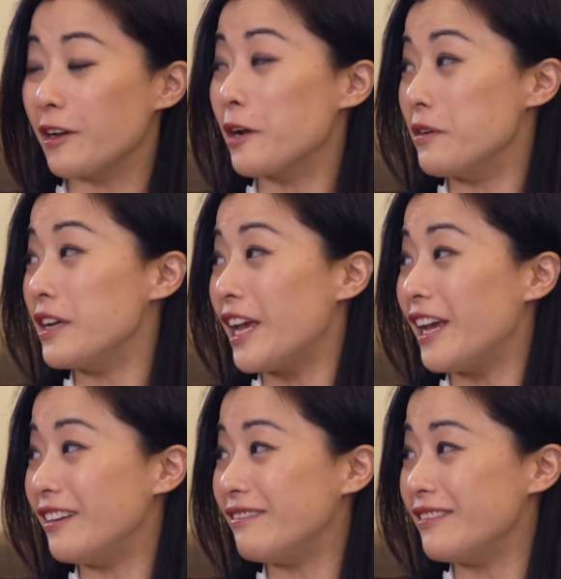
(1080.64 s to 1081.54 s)

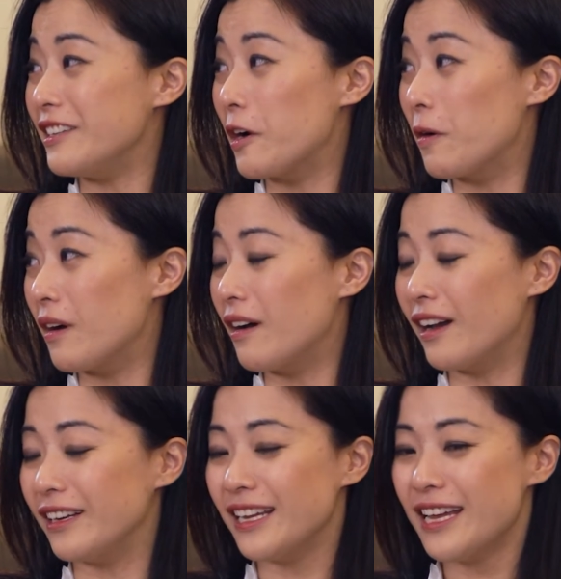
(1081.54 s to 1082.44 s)
communicate,
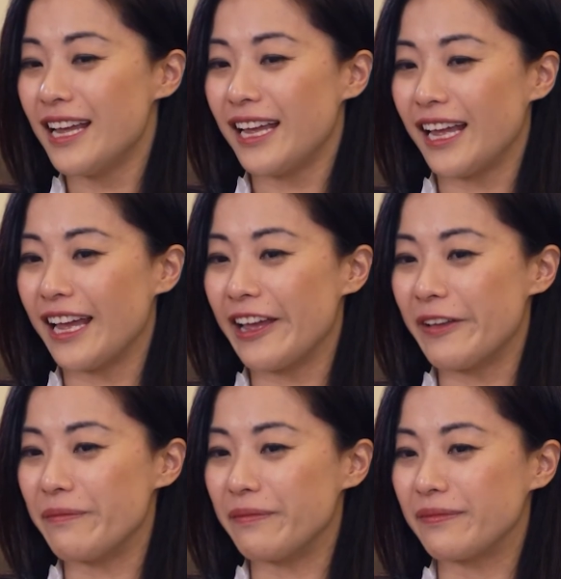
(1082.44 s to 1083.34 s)
on.
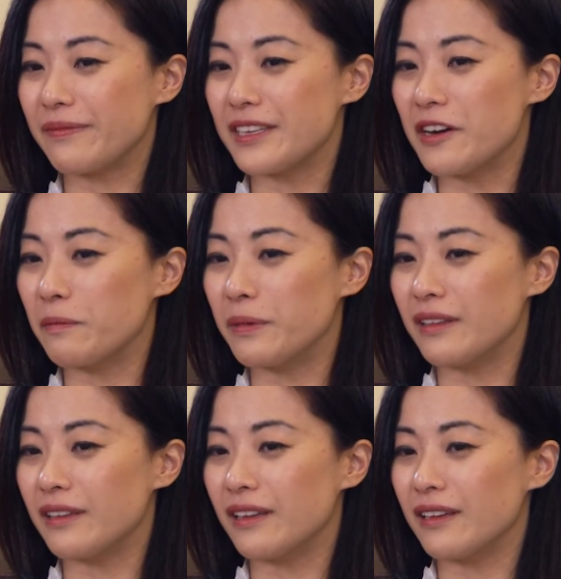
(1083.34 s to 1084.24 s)

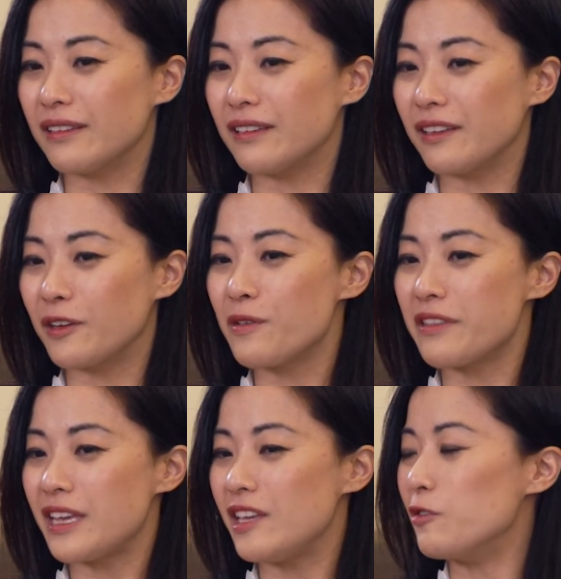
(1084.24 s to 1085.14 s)
But the good
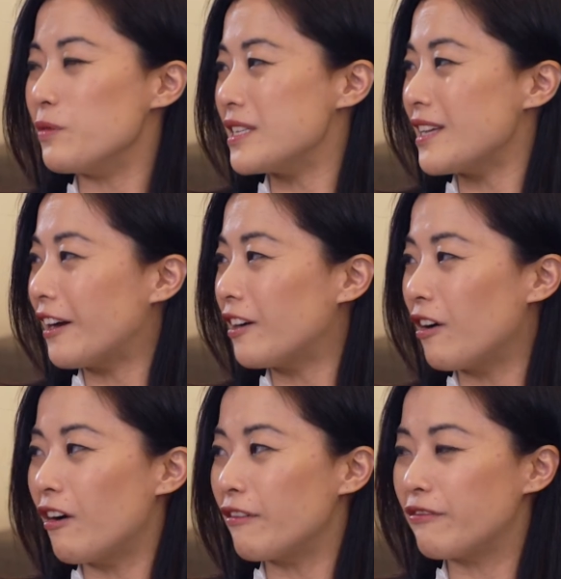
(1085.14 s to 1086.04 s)
thing here, we started
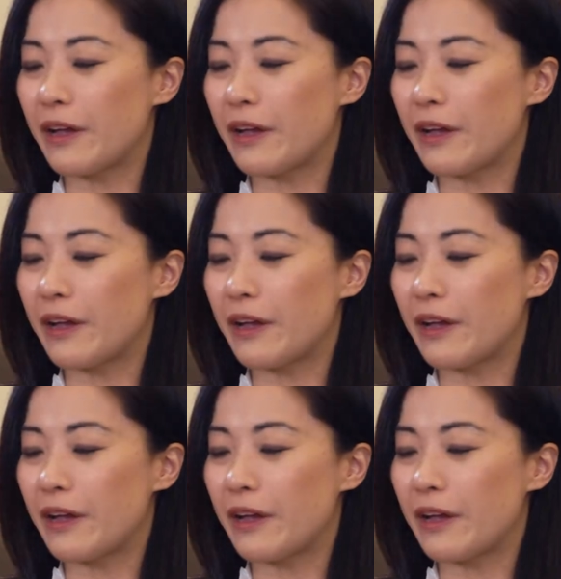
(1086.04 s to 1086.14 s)
off,